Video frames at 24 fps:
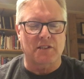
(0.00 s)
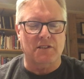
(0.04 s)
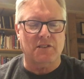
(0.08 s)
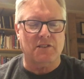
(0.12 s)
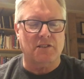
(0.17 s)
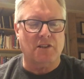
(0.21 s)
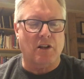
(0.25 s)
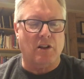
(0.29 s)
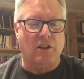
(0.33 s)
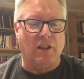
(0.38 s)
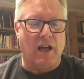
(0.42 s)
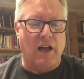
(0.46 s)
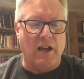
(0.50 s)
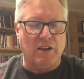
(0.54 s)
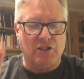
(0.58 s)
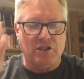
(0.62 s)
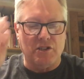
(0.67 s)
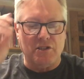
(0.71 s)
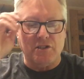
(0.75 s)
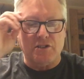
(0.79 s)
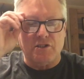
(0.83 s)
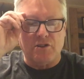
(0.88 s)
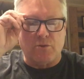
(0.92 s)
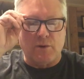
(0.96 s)
This is
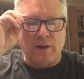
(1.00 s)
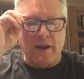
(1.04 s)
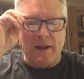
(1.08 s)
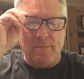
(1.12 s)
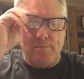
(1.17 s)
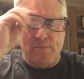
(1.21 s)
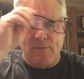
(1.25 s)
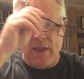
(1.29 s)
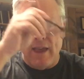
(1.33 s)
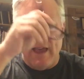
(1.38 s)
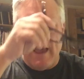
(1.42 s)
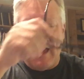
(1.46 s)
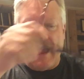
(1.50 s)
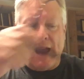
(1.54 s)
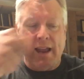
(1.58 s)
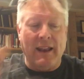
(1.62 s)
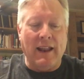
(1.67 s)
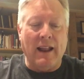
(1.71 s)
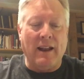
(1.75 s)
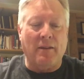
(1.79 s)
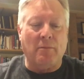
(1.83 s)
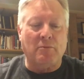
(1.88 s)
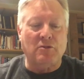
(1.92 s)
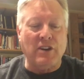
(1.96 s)
Colossians 3, and
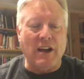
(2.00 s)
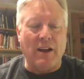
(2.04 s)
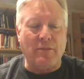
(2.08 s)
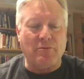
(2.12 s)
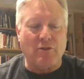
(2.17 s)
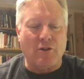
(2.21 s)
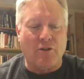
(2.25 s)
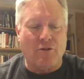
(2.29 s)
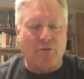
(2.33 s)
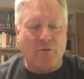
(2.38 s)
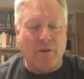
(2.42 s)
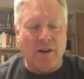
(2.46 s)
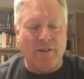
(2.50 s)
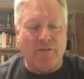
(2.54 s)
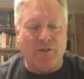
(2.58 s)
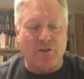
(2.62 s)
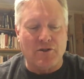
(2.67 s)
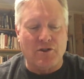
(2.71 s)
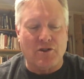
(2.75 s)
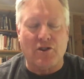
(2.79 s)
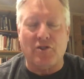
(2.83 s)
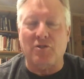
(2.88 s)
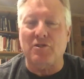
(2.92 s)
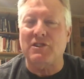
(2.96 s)
out of chapter 3,
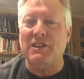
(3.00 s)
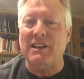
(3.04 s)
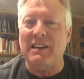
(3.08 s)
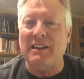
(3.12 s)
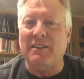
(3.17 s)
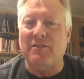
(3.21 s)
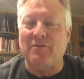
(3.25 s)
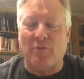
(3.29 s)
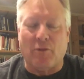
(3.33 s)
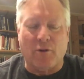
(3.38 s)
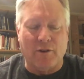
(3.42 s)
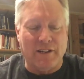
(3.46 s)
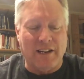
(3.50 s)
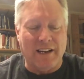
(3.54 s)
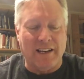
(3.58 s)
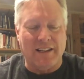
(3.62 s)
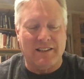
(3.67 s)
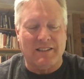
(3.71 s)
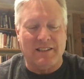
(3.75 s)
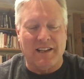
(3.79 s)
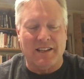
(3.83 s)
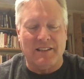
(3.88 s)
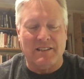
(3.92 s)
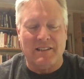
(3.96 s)
verse 13 and 14,
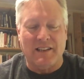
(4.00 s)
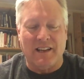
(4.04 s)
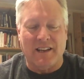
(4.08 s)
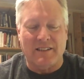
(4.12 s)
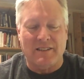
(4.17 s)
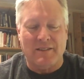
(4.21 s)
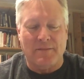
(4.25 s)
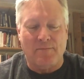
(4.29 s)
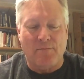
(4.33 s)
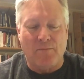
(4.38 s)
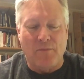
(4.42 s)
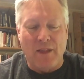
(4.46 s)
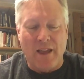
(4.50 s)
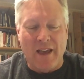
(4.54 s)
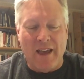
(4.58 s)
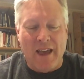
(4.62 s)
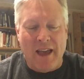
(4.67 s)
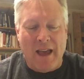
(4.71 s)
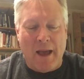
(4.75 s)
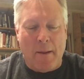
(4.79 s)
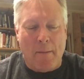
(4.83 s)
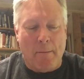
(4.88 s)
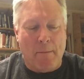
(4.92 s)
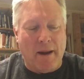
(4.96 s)
it says this.
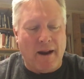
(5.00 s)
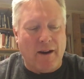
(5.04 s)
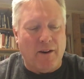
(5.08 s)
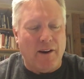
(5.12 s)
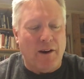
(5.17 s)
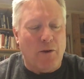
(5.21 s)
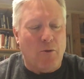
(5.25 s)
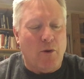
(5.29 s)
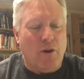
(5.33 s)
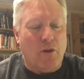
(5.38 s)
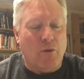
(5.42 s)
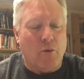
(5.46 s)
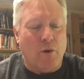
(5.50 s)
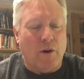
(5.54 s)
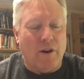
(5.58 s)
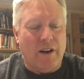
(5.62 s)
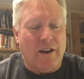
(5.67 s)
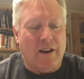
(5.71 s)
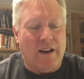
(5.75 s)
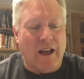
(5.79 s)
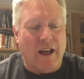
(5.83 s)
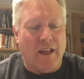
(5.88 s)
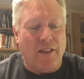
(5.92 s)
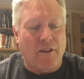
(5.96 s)
Bearing with one
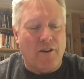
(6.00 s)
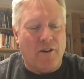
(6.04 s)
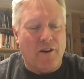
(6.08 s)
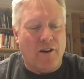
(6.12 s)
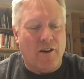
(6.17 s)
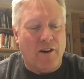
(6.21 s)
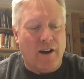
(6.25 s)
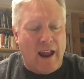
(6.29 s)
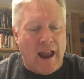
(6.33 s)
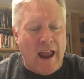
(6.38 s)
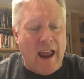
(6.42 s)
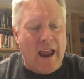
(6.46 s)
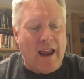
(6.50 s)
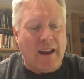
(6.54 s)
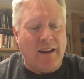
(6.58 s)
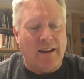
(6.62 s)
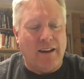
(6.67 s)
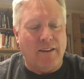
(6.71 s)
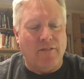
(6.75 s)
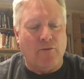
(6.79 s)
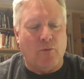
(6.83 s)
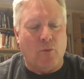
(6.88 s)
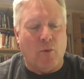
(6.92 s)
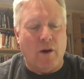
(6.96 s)
another, and
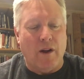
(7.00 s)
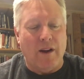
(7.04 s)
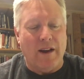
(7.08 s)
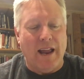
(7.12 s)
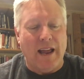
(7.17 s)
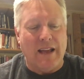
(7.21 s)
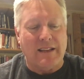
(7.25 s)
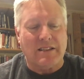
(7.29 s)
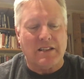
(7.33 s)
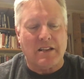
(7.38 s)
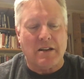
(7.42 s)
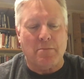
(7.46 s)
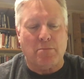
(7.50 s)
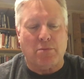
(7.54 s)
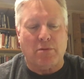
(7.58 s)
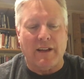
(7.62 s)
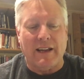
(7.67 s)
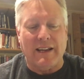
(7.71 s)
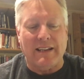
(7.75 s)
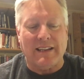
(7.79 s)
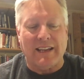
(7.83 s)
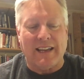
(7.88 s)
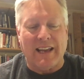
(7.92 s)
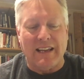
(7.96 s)
if one has a
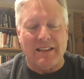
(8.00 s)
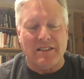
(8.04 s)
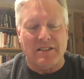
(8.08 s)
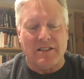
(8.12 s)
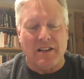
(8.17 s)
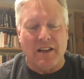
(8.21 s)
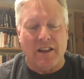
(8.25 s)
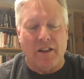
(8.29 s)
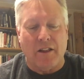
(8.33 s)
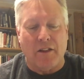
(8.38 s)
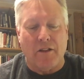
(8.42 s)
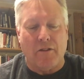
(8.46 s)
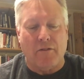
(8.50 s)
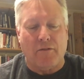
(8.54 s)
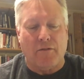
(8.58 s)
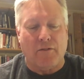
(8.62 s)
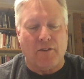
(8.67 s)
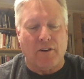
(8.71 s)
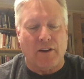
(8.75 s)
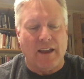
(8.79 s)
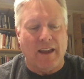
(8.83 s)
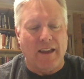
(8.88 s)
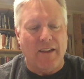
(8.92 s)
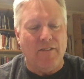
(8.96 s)
complaint against another,
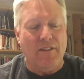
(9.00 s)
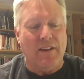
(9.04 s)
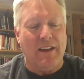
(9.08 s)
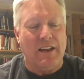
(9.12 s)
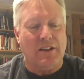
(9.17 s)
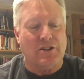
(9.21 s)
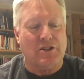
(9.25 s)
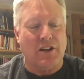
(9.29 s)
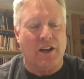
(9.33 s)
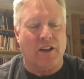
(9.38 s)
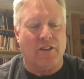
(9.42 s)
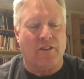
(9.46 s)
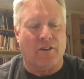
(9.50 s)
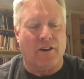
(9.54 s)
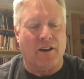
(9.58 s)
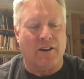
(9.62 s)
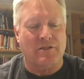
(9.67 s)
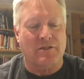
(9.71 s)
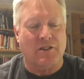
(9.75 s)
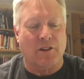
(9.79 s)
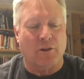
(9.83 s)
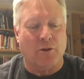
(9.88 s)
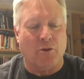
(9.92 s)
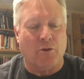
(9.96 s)
forgiving each other, as
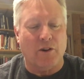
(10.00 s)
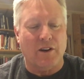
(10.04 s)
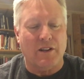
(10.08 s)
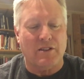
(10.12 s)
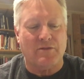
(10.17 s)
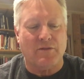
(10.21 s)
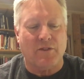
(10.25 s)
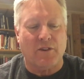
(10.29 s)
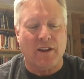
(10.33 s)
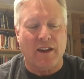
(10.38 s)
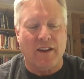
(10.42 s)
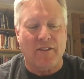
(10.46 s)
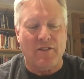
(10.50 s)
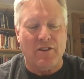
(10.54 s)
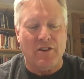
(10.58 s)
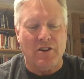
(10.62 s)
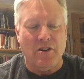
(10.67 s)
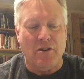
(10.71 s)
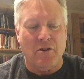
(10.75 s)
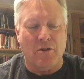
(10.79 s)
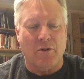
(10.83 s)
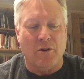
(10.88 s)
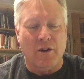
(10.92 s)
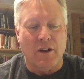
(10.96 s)
the Lord has forgiven
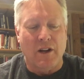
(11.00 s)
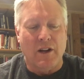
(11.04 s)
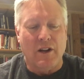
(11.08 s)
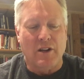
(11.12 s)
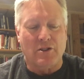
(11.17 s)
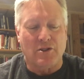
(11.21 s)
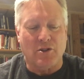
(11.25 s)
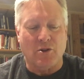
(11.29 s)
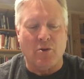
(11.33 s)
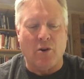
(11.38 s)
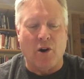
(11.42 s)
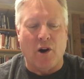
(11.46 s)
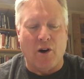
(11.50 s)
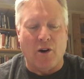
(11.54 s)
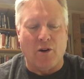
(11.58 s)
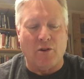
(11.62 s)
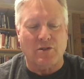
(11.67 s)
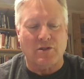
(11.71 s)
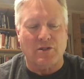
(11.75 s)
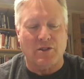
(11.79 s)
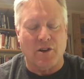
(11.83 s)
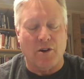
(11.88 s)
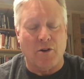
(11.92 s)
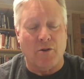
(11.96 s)
you, so
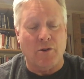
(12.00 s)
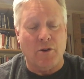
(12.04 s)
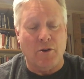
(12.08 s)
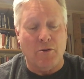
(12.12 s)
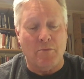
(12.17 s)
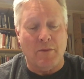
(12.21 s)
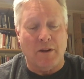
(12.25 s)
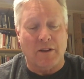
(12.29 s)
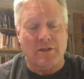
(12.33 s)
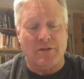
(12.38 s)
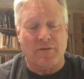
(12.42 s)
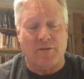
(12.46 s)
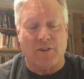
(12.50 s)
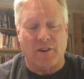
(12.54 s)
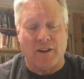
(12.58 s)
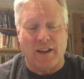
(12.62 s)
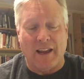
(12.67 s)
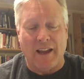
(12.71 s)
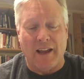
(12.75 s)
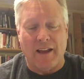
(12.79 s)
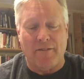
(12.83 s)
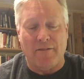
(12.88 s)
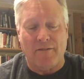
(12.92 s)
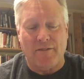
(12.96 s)
also you must
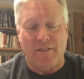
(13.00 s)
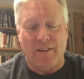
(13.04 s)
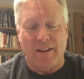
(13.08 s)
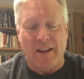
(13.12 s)
forgive.